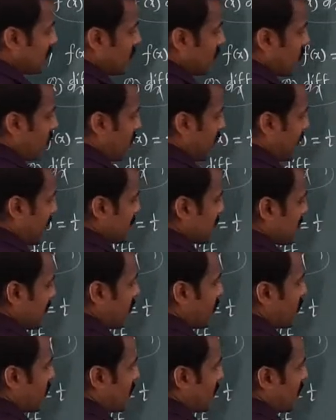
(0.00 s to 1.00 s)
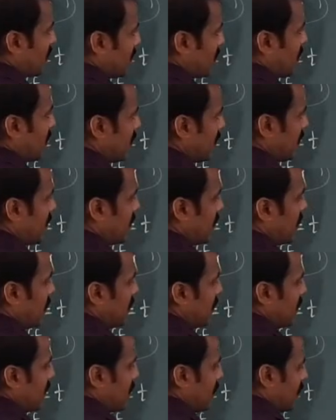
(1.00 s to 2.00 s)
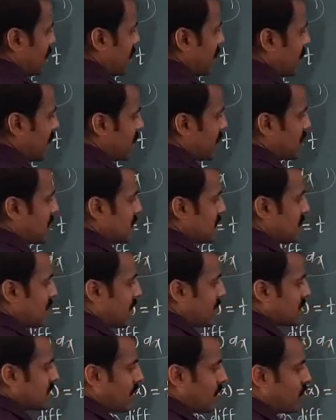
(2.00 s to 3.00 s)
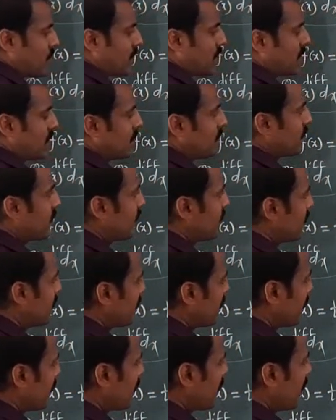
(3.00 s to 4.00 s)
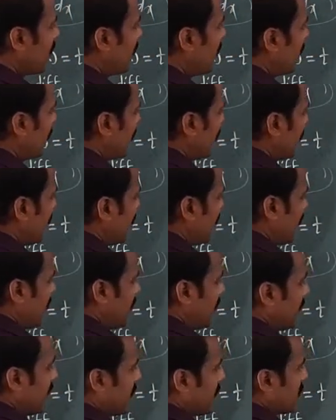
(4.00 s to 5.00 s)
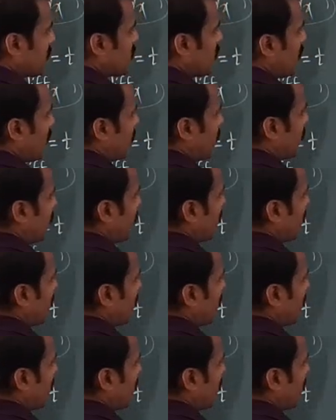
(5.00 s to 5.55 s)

For example, here is the example. Integration of